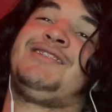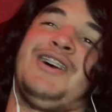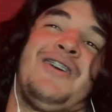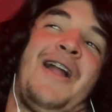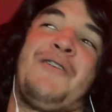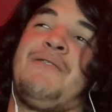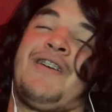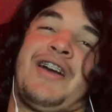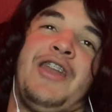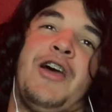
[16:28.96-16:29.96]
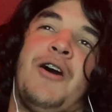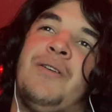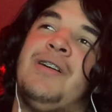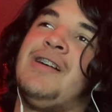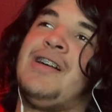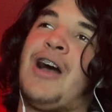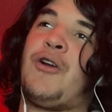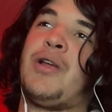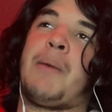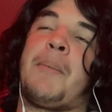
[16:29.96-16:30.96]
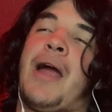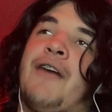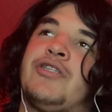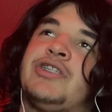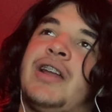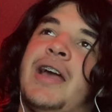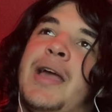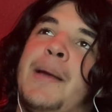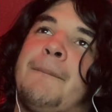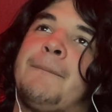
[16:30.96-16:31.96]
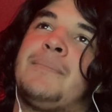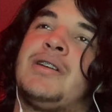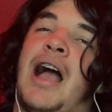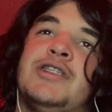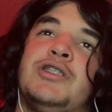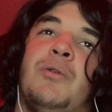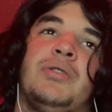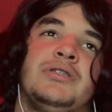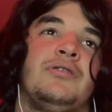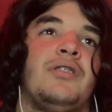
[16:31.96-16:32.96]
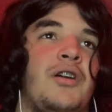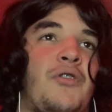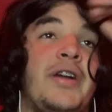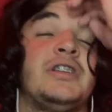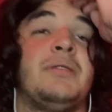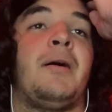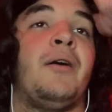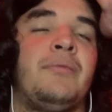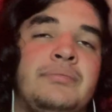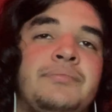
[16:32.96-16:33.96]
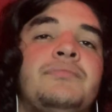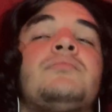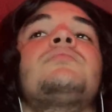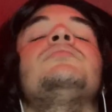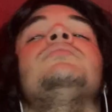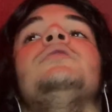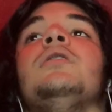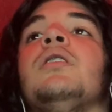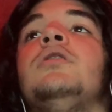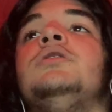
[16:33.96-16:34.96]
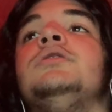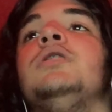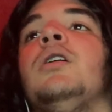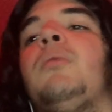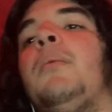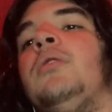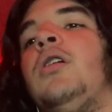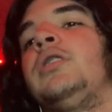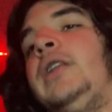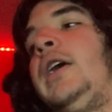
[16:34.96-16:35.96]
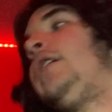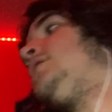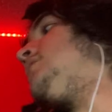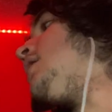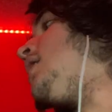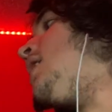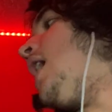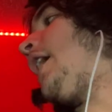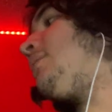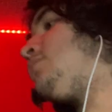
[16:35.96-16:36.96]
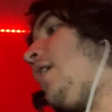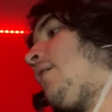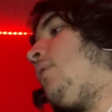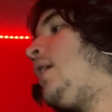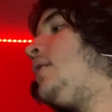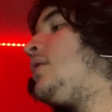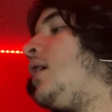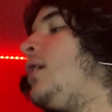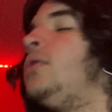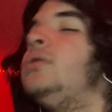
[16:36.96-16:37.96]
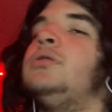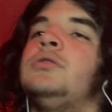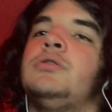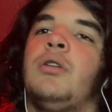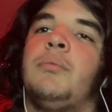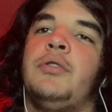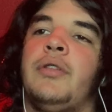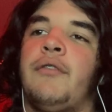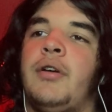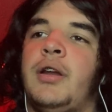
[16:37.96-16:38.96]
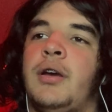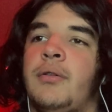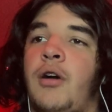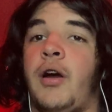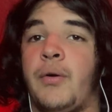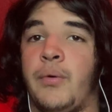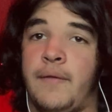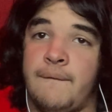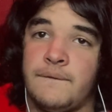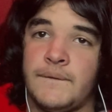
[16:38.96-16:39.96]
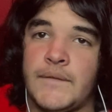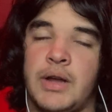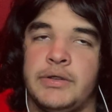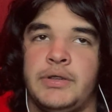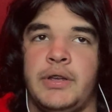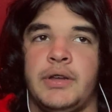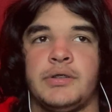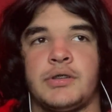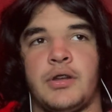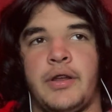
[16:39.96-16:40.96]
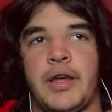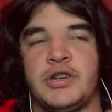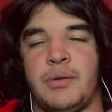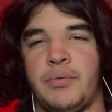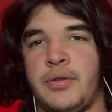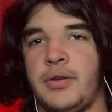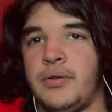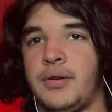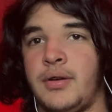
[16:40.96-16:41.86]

so I don't even fucking know. I don't even remember half the shit I ate. I just know it wasn't a crazy amount. So, but I'm gonna log today because I kept track of what I ate today. So I'm gonna do that right now. All right, Quinn see ya. It's good catching up with you.